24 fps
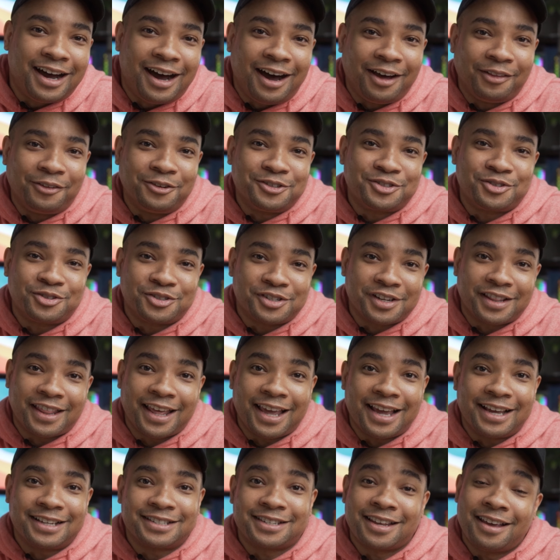those sorts of
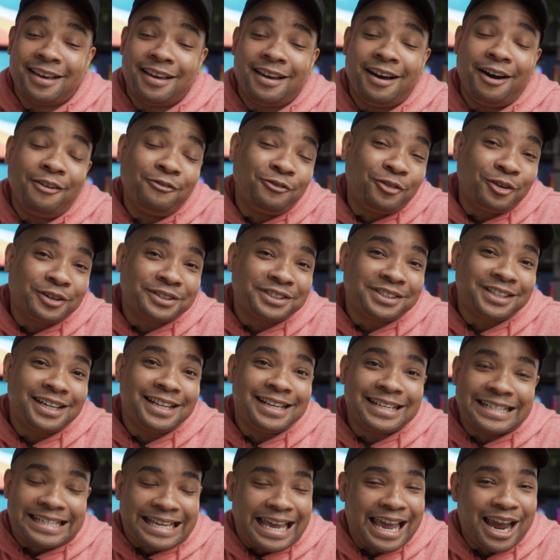things. Unfortunately,
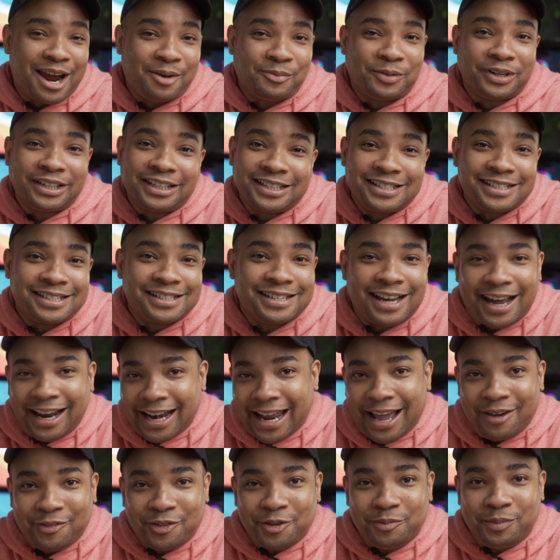this camera does not
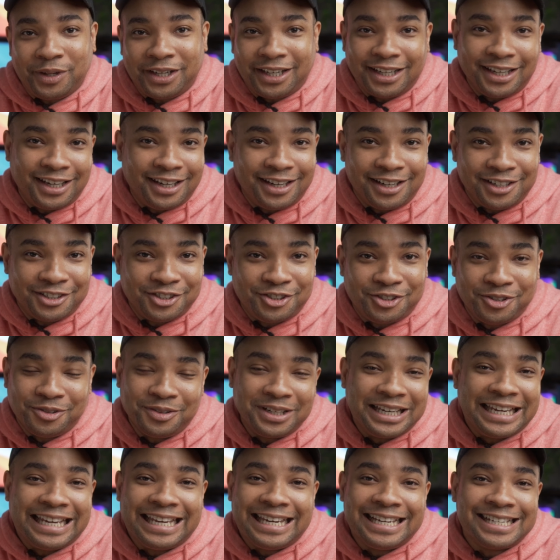have the ability to
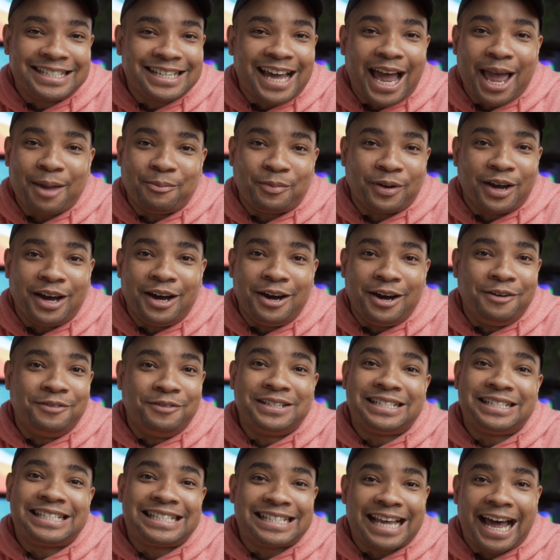shoot any type of
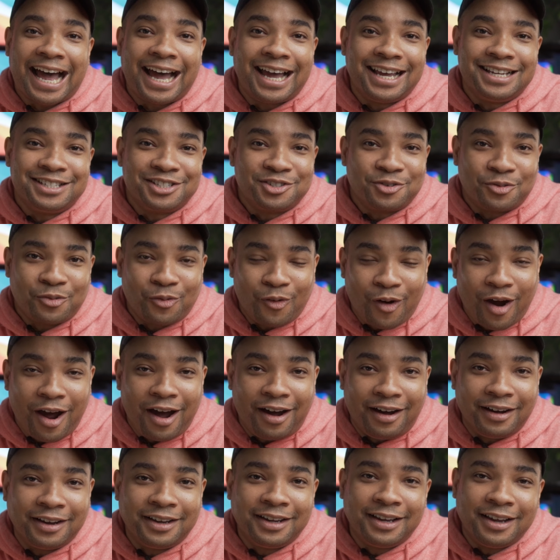sized
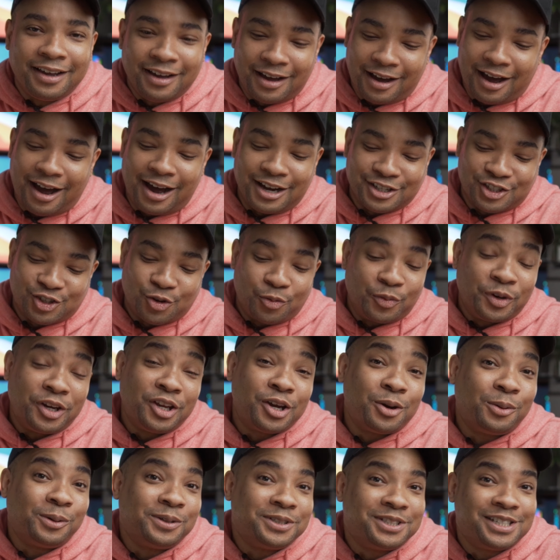RAW. So when you
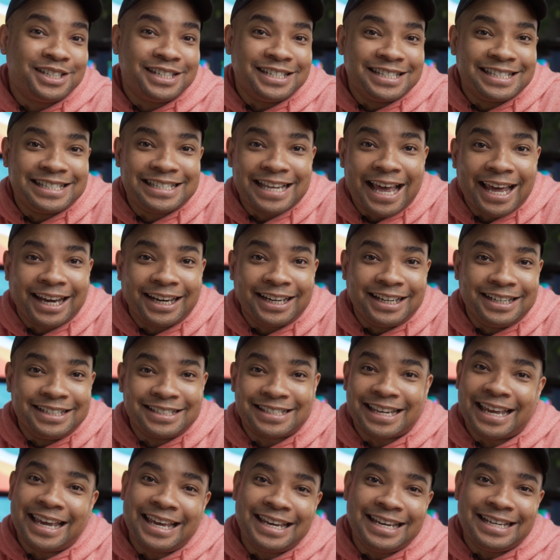go into the settings,
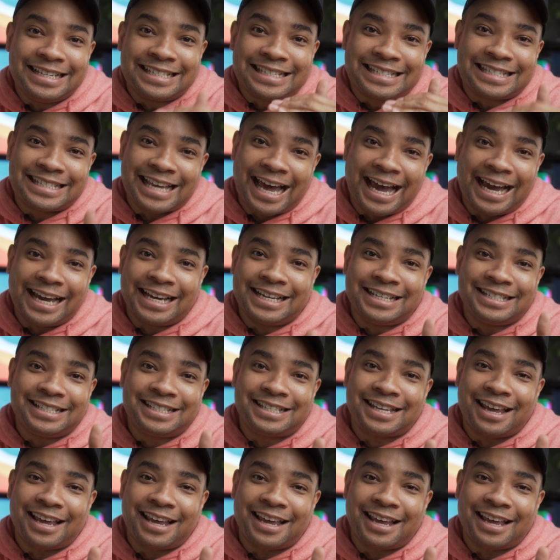any size